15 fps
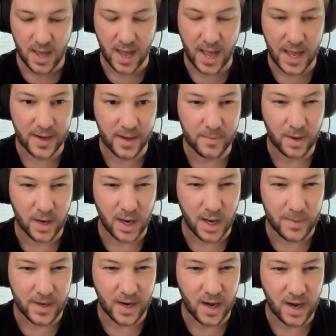And I
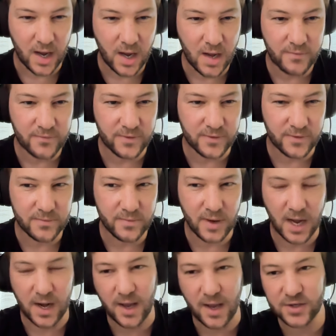mean, I
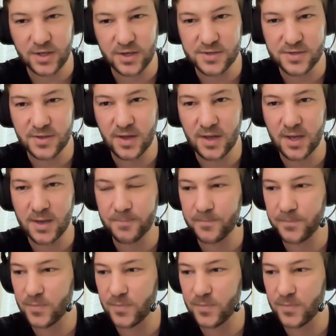like to